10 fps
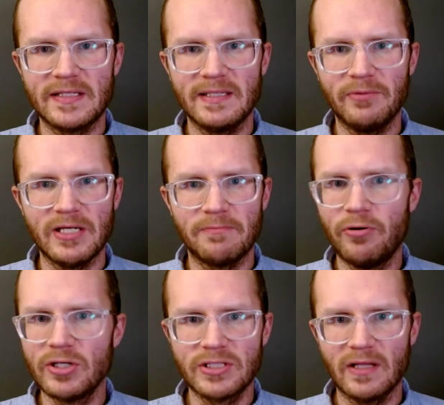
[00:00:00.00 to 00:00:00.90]
simply to
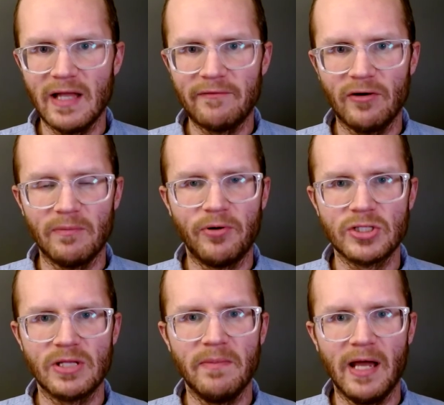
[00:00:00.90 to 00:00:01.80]
push the lever or push
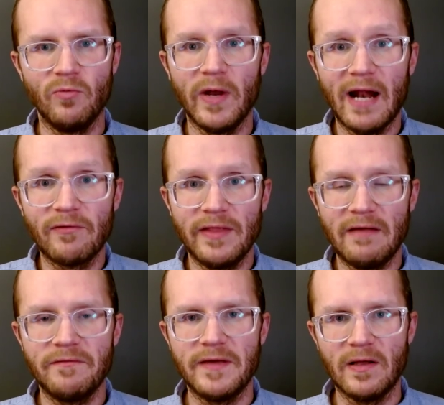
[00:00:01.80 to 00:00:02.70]
the button whenever they
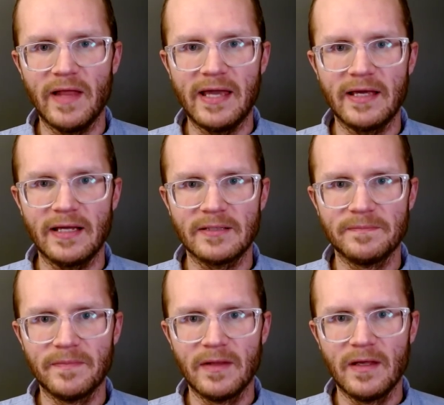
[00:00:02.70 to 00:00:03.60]
feel like it.
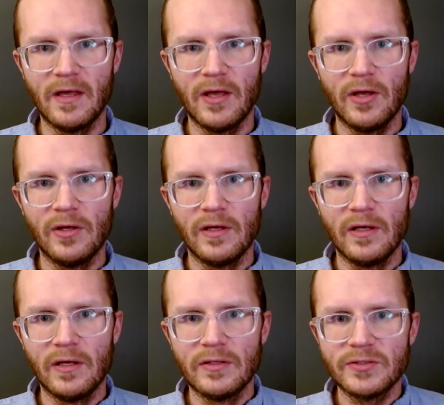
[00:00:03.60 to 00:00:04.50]

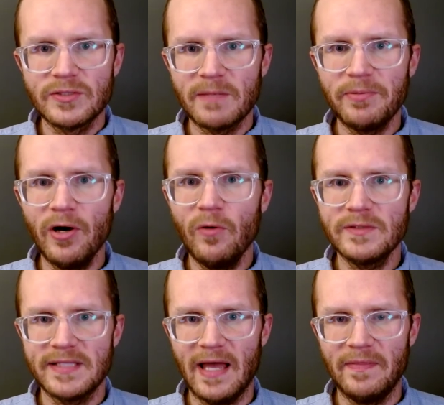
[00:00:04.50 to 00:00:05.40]
So,
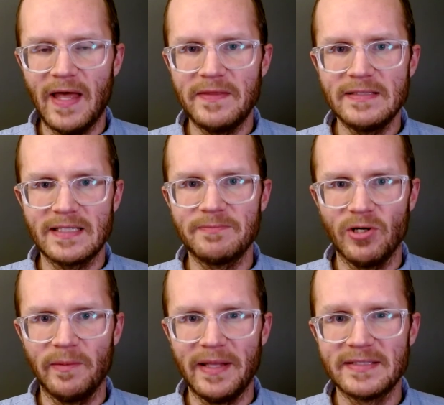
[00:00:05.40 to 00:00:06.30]
suppose then that these
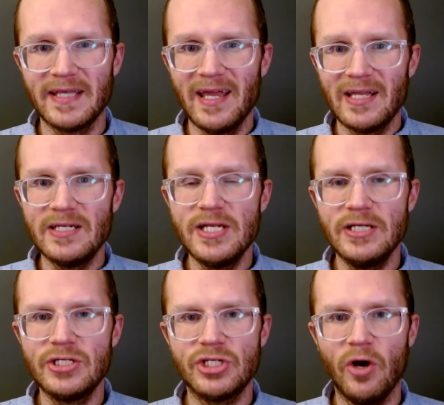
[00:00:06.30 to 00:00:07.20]
experiments
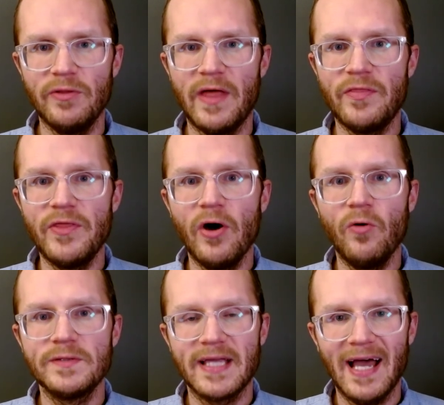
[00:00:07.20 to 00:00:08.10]
did show that
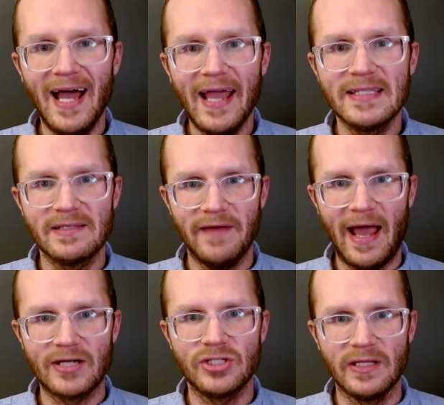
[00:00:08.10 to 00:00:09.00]
those kinds of
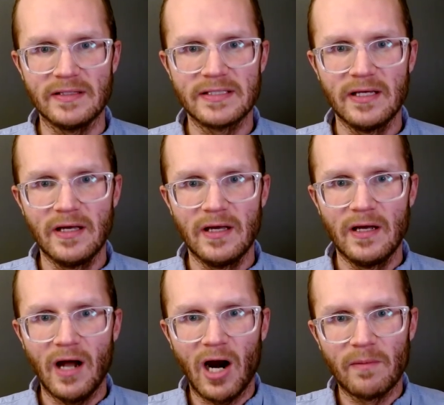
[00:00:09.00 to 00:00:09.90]
actions
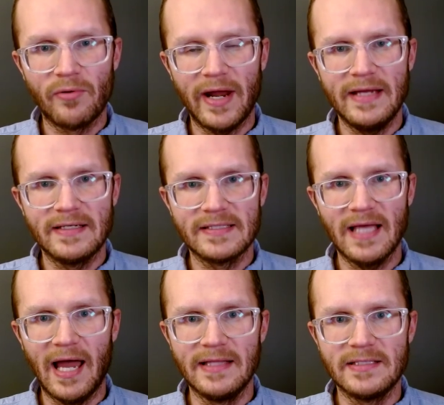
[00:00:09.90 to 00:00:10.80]
our brain
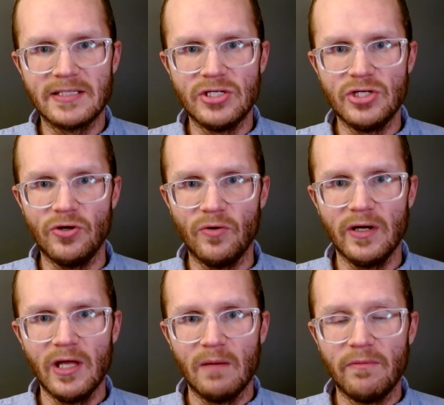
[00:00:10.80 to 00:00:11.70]
decides to do
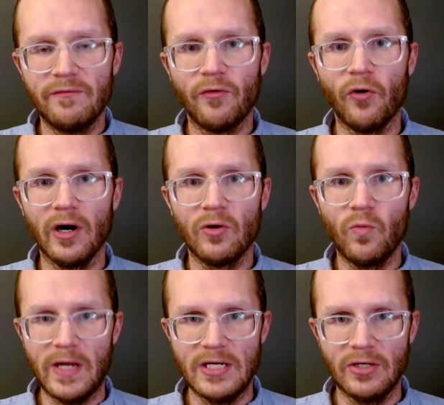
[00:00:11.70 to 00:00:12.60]
before
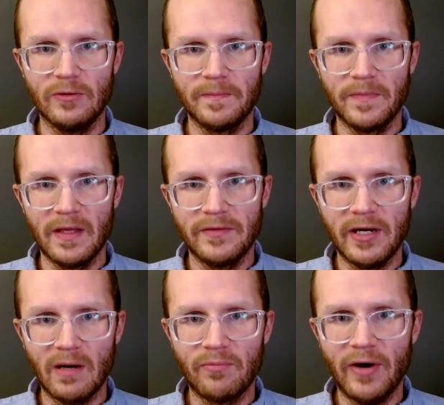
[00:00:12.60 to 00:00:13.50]
we do. That
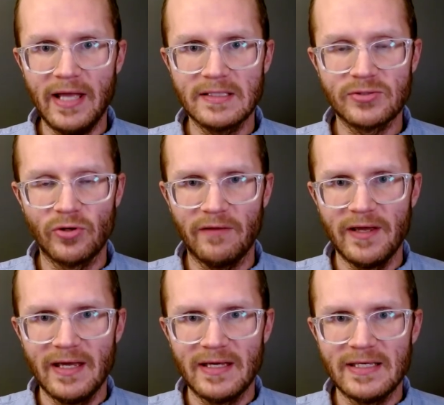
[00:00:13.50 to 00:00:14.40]
our brain sort of
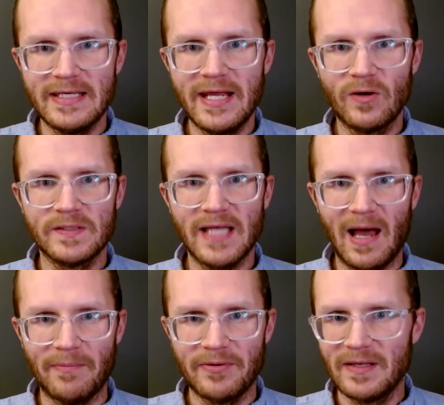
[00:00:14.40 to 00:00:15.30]
gears
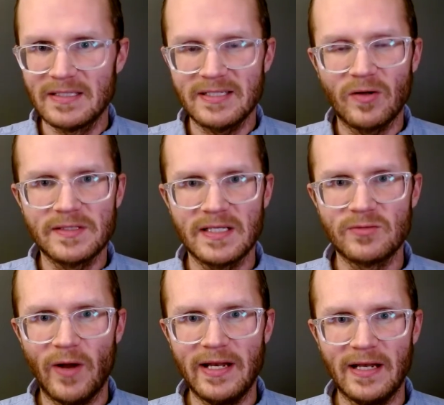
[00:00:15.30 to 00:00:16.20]
up, starts this
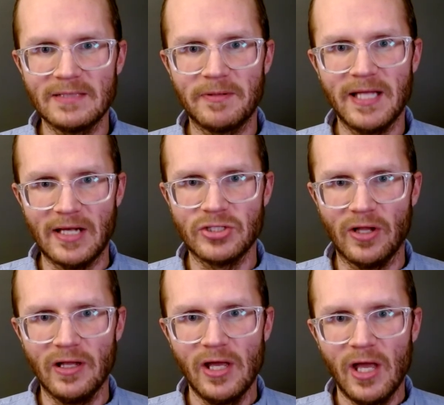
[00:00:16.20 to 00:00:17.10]
readiness
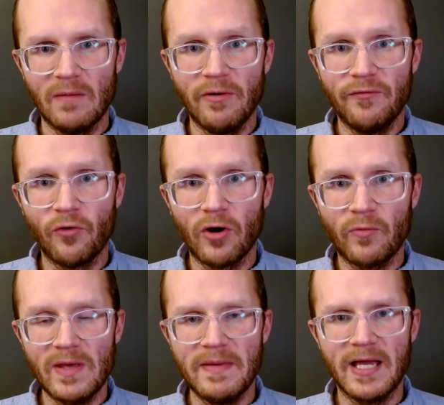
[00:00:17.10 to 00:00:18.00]
potential before
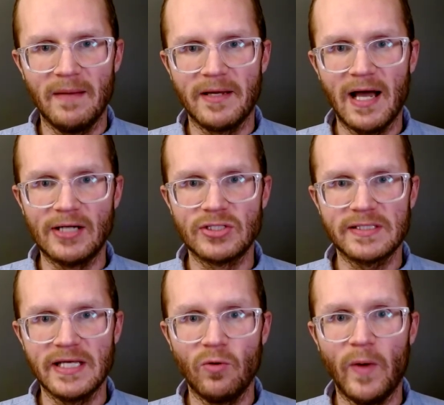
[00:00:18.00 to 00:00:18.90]
we become
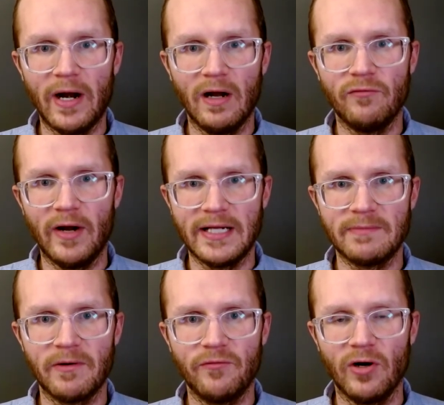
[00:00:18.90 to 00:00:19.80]
consciously aware of wanting to
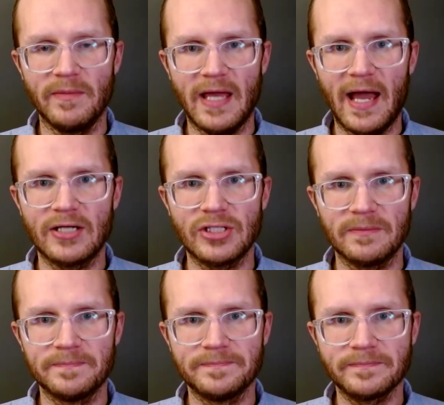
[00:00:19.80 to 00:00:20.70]
perform the action.